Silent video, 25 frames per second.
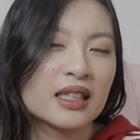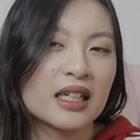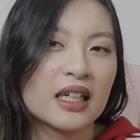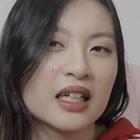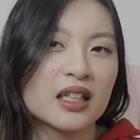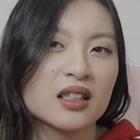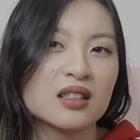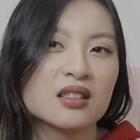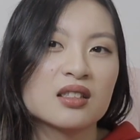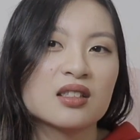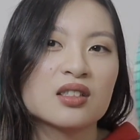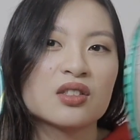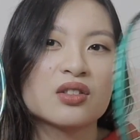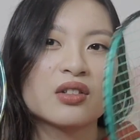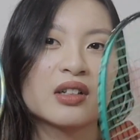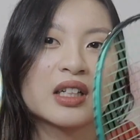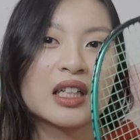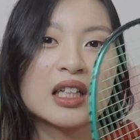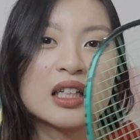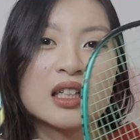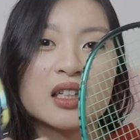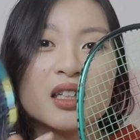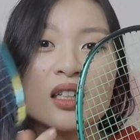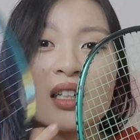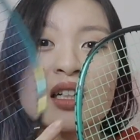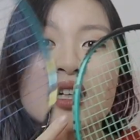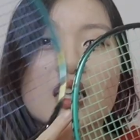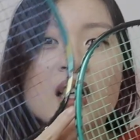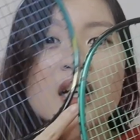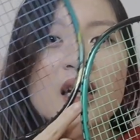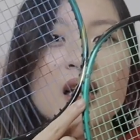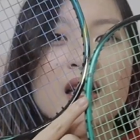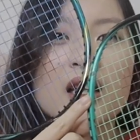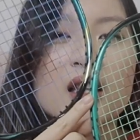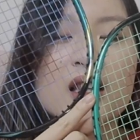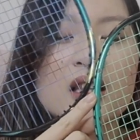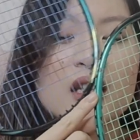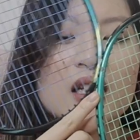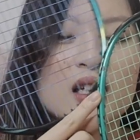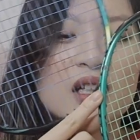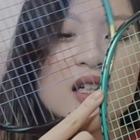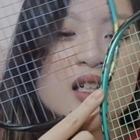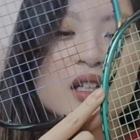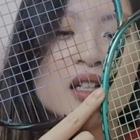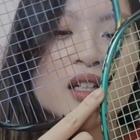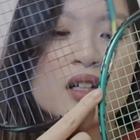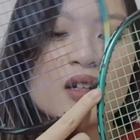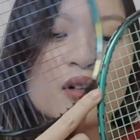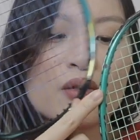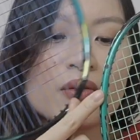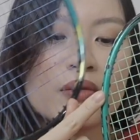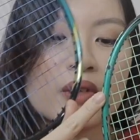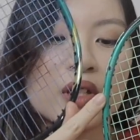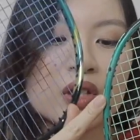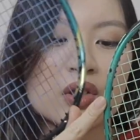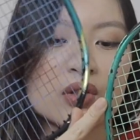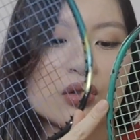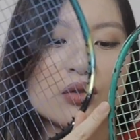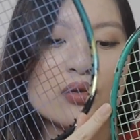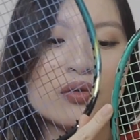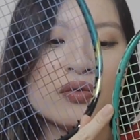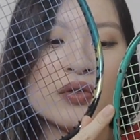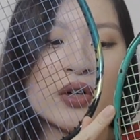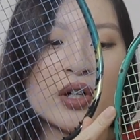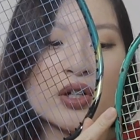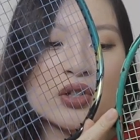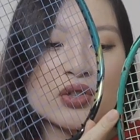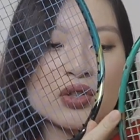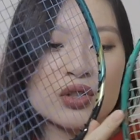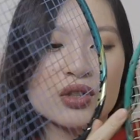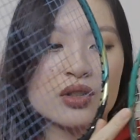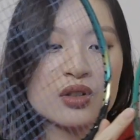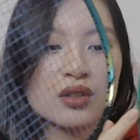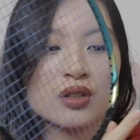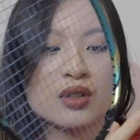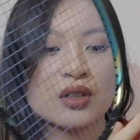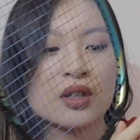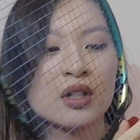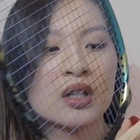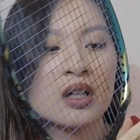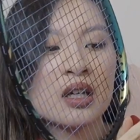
in stringing the original version,